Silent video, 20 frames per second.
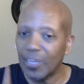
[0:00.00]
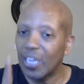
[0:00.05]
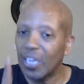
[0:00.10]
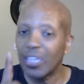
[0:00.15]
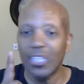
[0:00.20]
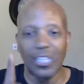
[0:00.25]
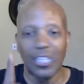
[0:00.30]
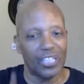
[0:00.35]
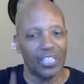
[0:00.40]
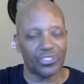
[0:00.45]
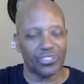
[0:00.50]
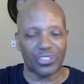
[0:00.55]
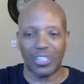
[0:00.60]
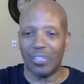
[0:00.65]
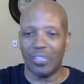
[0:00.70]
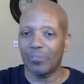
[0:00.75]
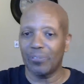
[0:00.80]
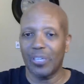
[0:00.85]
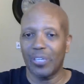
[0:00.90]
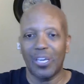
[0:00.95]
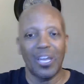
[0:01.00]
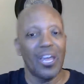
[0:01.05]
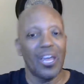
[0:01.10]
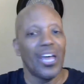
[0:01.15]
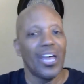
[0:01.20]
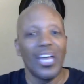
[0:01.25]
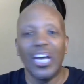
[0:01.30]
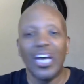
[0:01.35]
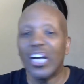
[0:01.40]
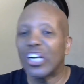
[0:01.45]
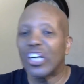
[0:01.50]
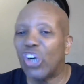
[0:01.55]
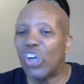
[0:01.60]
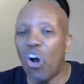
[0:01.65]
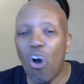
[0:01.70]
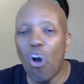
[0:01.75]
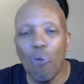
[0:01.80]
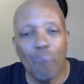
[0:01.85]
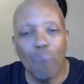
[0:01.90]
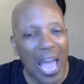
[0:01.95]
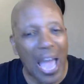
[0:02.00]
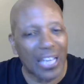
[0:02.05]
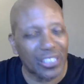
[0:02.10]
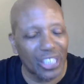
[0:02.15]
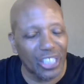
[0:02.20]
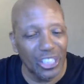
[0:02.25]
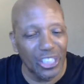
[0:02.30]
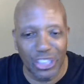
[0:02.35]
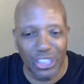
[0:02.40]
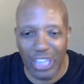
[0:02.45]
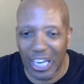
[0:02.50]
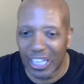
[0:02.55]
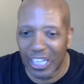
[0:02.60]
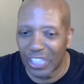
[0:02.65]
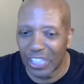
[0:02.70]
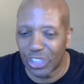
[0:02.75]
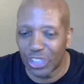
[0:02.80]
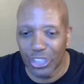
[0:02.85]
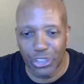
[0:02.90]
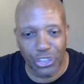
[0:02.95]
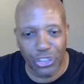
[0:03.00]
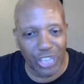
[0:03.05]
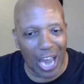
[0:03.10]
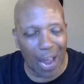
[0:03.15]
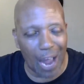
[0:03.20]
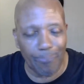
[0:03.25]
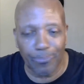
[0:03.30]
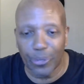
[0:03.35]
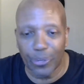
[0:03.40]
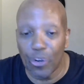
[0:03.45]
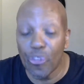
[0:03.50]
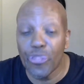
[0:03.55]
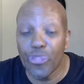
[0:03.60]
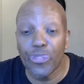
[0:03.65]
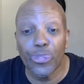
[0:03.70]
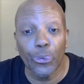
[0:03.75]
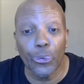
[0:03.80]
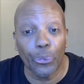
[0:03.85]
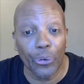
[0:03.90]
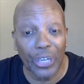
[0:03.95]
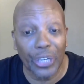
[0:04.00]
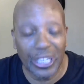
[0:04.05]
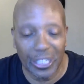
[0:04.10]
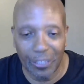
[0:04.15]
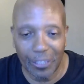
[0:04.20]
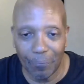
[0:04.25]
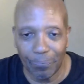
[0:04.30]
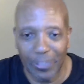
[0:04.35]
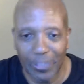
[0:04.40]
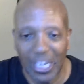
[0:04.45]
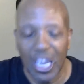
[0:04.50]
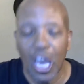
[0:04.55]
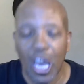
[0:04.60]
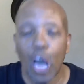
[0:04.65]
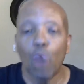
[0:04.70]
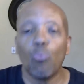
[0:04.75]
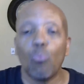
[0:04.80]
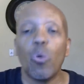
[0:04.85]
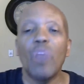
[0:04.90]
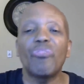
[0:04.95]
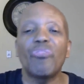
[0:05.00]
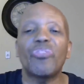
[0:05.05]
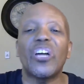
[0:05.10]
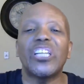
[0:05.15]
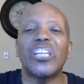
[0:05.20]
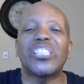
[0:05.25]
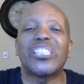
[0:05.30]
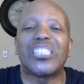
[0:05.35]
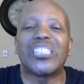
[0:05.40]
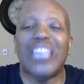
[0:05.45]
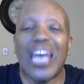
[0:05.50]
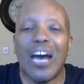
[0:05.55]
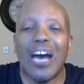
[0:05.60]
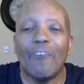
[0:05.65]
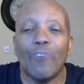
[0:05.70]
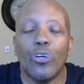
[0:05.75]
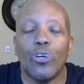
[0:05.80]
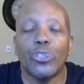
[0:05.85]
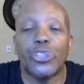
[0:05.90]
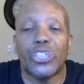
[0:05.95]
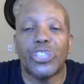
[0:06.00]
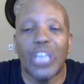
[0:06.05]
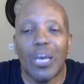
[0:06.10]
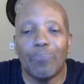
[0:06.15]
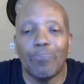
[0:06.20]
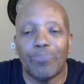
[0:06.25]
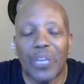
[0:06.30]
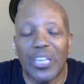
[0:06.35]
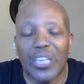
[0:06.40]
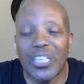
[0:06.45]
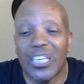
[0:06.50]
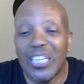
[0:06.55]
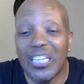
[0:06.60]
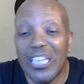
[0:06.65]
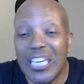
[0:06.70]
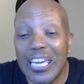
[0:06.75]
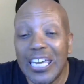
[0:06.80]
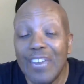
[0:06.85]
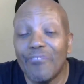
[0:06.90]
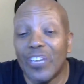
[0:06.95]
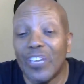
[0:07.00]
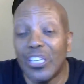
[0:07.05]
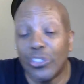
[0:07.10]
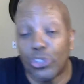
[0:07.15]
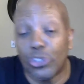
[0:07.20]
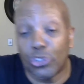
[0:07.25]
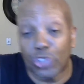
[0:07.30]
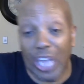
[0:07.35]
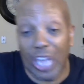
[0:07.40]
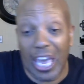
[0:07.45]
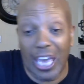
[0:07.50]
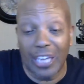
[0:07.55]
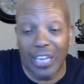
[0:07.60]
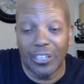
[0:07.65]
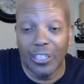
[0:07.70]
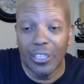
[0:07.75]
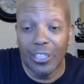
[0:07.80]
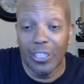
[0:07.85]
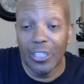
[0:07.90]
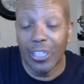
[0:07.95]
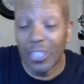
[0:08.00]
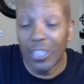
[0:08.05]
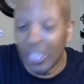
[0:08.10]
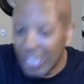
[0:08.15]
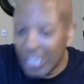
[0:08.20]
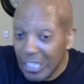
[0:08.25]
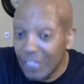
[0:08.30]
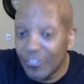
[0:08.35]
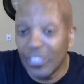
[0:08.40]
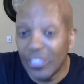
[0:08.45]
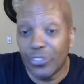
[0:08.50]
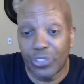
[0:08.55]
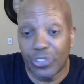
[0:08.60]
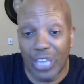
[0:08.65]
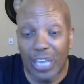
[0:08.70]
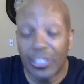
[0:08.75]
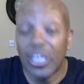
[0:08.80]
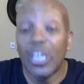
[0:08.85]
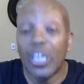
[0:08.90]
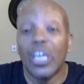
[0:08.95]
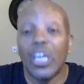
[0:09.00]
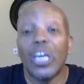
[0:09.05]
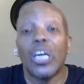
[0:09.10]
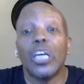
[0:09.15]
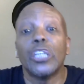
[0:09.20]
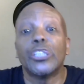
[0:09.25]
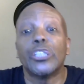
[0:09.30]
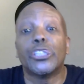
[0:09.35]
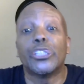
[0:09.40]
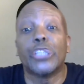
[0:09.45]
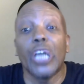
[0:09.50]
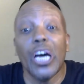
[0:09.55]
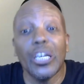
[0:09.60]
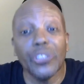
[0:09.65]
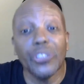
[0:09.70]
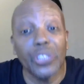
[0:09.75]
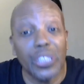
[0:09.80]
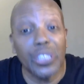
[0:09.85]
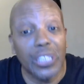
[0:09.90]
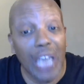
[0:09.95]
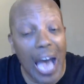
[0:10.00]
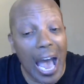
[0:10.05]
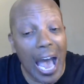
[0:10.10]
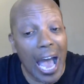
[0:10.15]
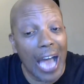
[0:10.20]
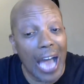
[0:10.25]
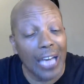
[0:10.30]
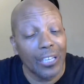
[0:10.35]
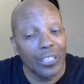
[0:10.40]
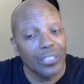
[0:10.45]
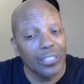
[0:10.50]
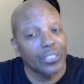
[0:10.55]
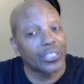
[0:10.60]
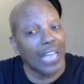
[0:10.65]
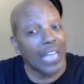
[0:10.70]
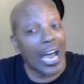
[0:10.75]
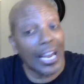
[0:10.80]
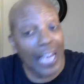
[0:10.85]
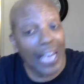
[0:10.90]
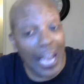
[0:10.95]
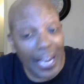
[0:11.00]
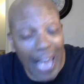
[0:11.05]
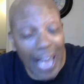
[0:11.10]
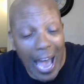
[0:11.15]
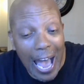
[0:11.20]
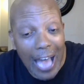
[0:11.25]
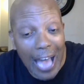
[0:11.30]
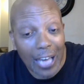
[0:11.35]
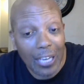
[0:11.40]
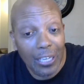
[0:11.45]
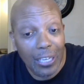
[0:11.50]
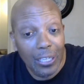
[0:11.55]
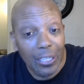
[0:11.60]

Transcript: Listen, go back to Genesis chapter 3. When the devil tempted even said, even said, does God, da da da,